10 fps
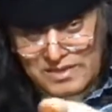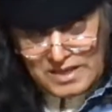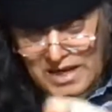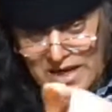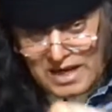
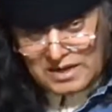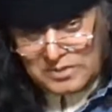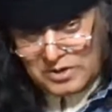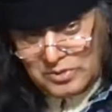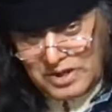Think hard
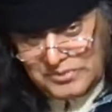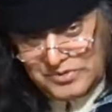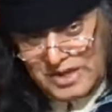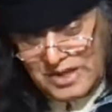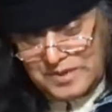about what I'm
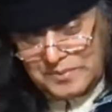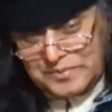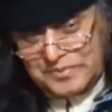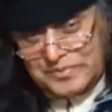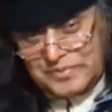saying.
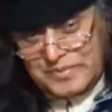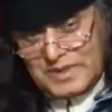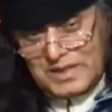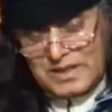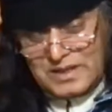
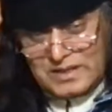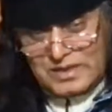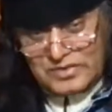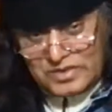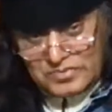
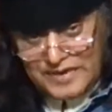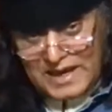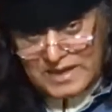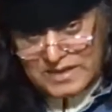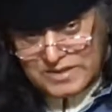This is
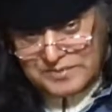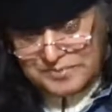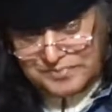fact.